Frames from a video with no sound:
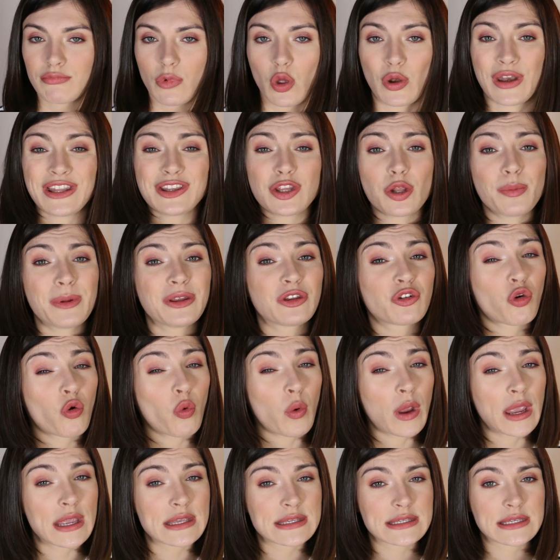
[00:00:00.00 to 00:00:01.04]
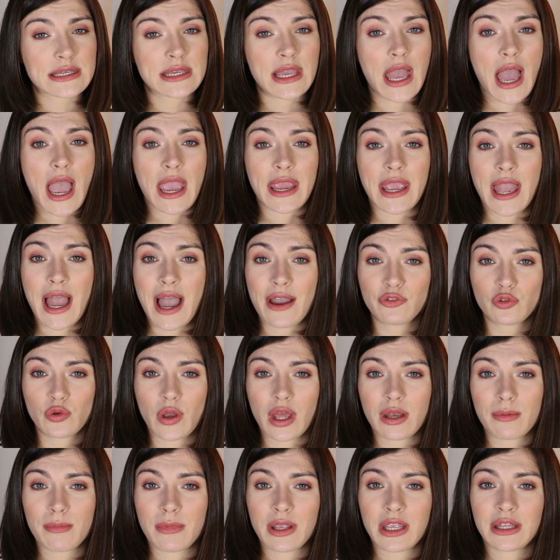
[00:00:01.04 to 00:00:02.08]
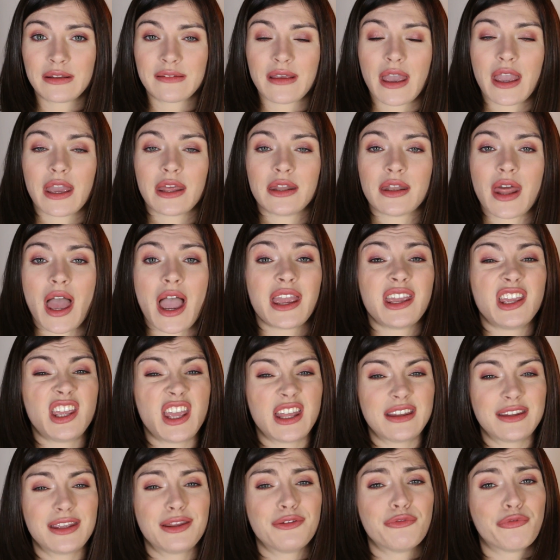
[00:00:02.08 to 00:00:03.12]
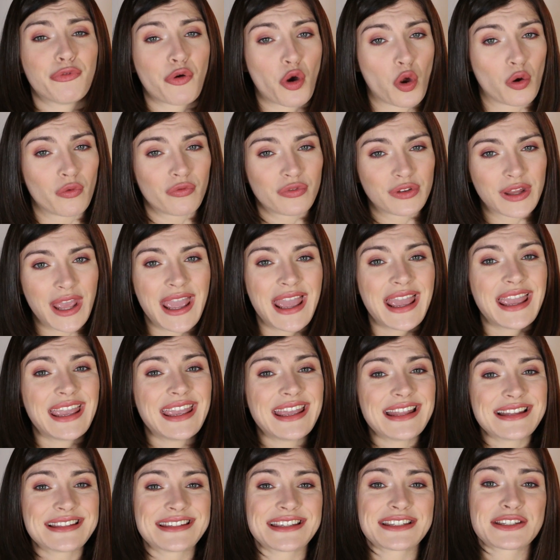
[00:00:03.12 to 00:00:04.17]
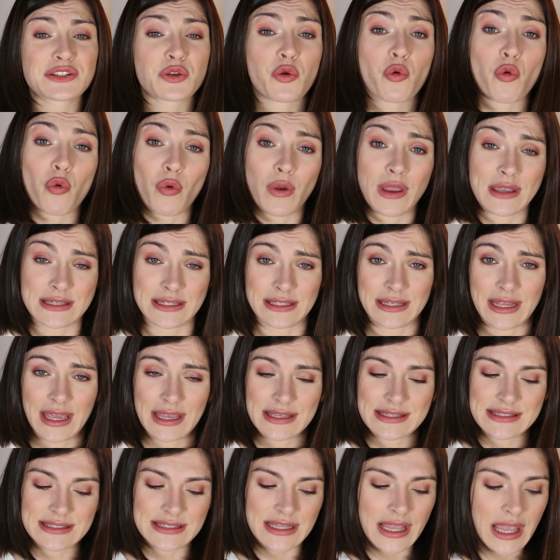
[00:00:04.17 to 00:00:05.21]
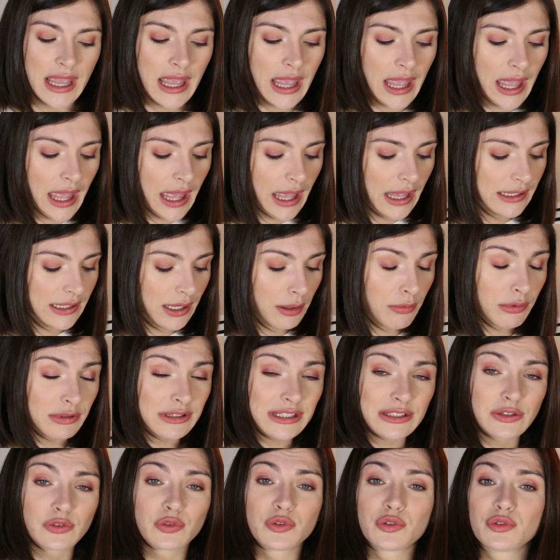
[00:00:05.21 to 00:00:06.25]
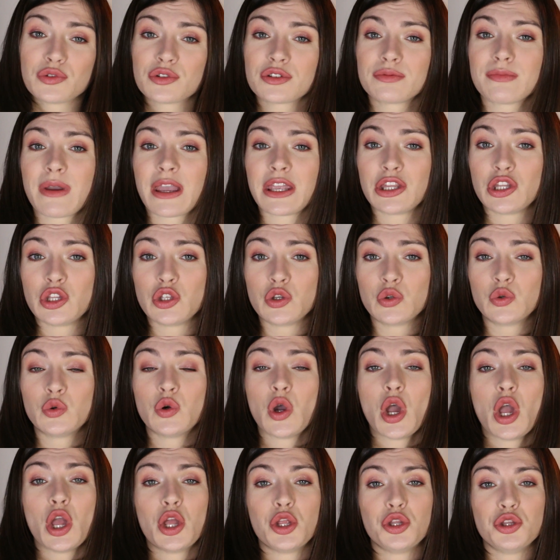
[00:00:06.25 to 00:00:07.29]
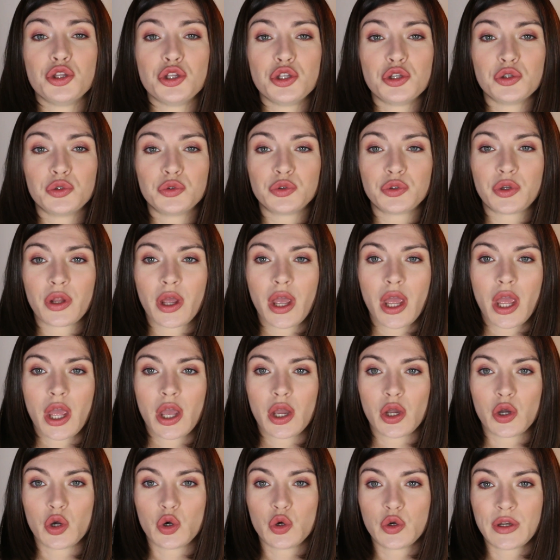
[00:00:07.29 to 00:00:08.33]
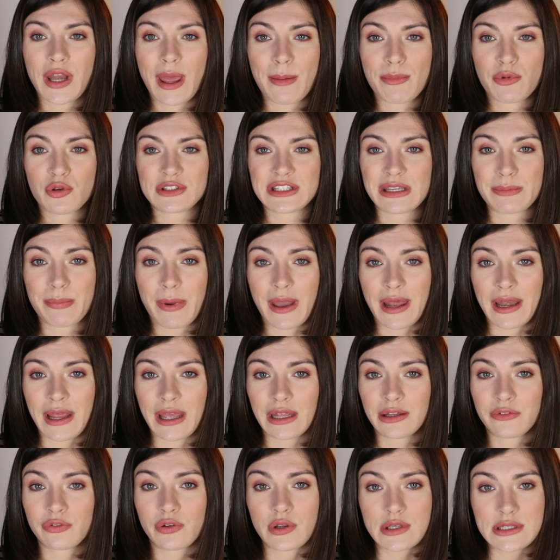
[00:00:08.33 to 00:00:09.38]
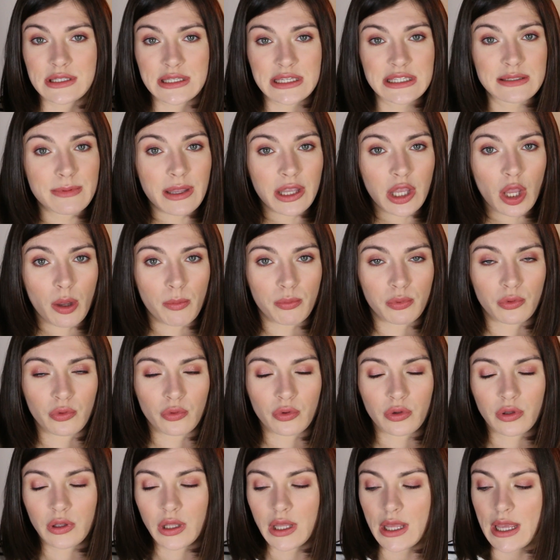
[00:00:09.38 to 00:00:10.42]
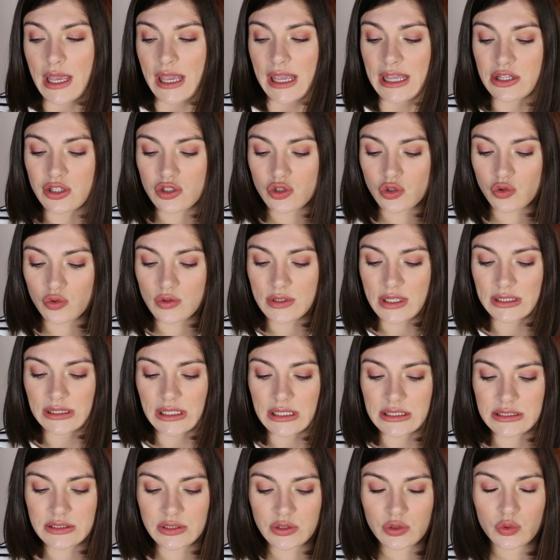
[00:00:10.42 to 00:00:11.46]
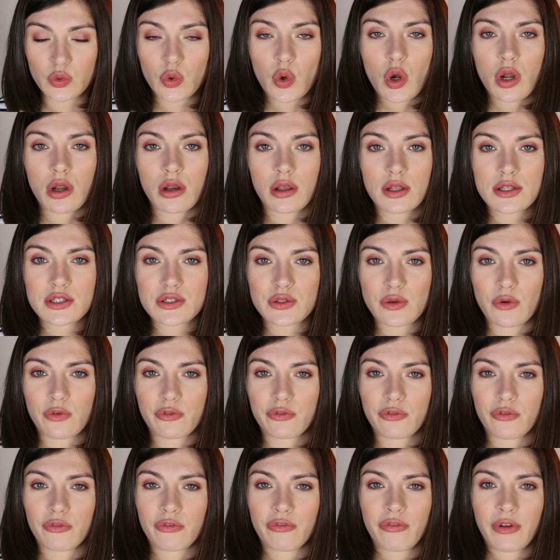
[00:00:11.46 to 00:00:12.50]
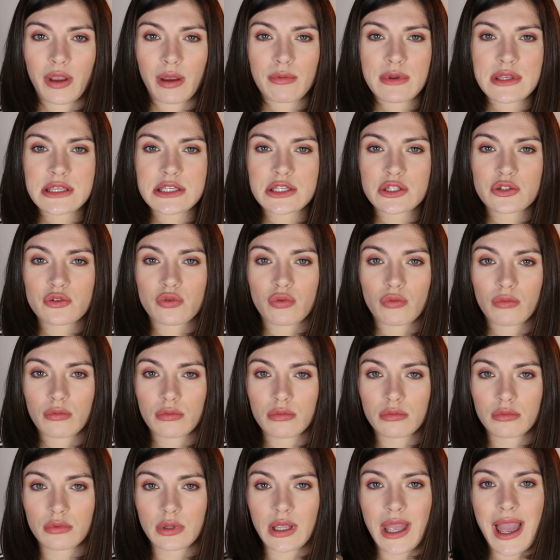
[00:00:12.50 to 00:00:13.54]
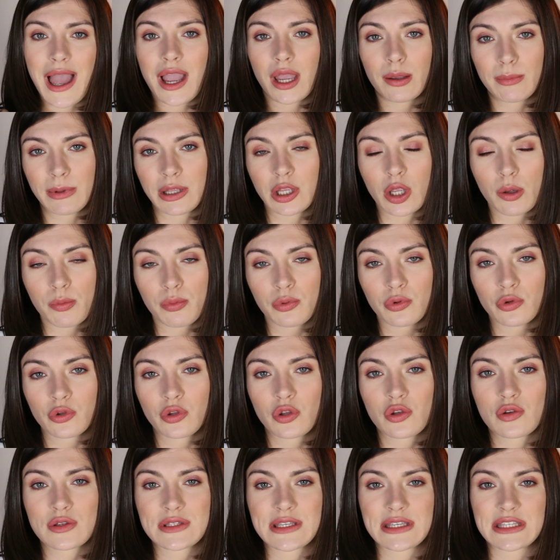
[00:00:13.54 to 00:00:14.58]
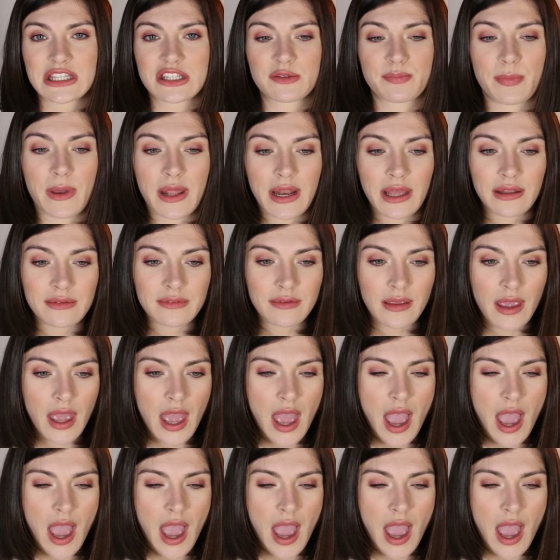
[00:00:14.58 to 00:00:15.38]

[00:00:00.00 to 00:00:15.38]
a little bit crazy, I have to admit, and I get involved in this craziness. And I wanted to use my new nude Huda Beauty palette for this makeup look. It's true that I saw lots of very strong eye makeup look using this palette.